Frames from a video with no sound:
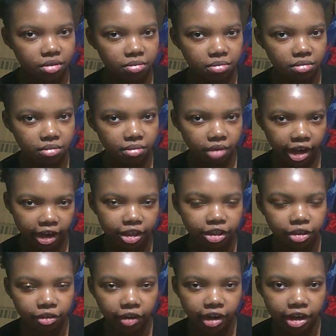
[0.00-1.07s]
9th
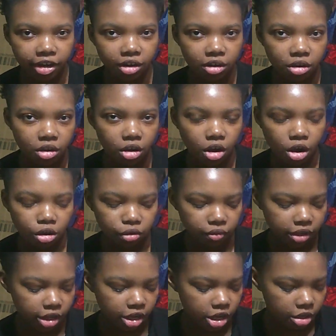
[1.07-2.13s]
grade, all the way
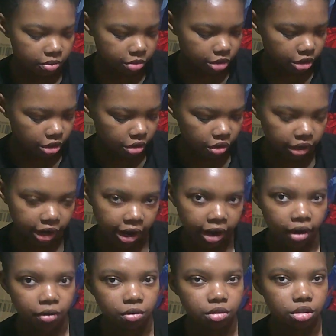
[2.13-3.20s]
up till
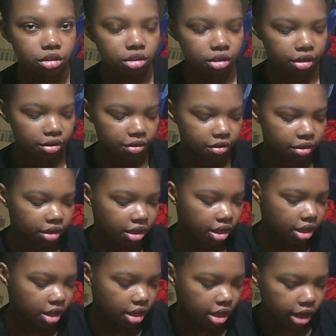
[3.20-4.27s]
now. So,
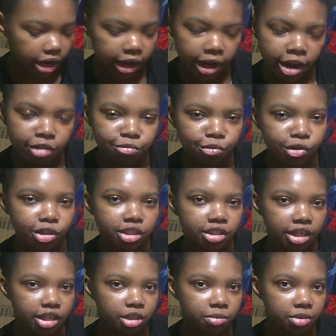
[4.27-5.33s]
and I have more
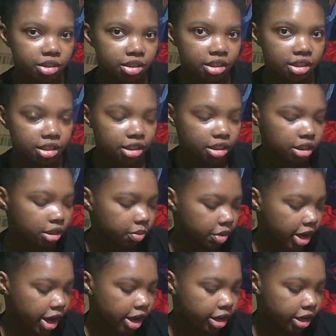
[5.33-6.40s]
sketchbooks these, but
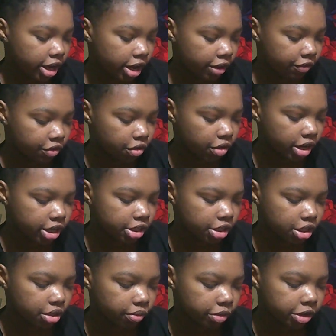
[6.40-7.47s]
I have no idea
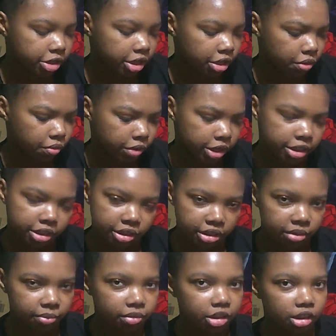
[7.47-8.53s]
where they went.
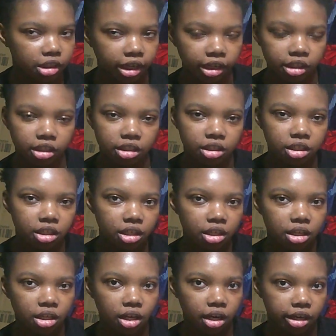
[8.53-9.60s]
Like,
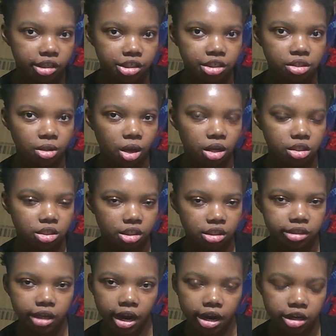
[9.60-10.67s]
I just lost
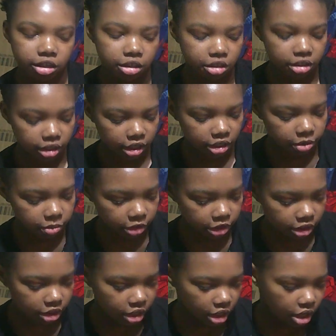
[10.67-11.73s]
entire sketchbooks.
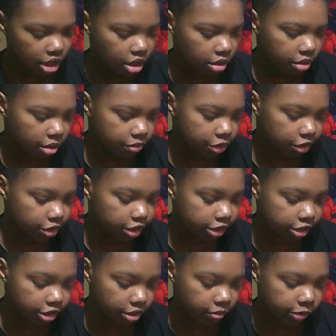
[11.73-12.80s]
I'm sure they're
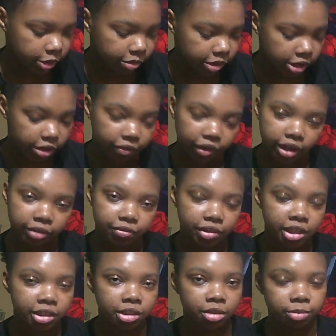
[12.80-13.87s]
somewhere, but if I
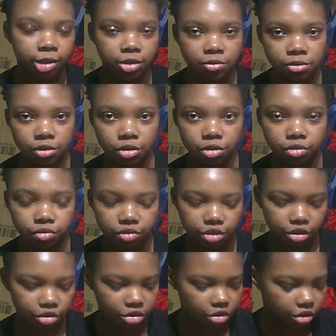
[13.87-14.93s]
find them, I will go through
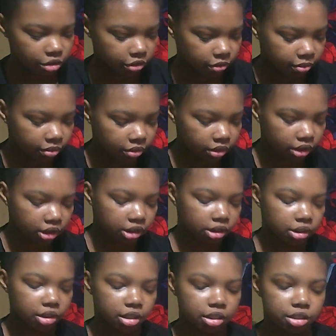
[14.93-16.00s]
those too.
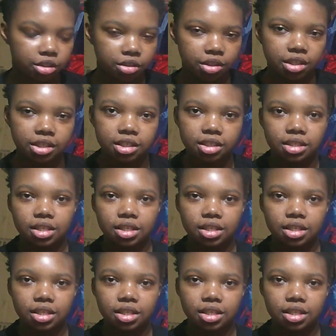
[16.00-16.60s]
So this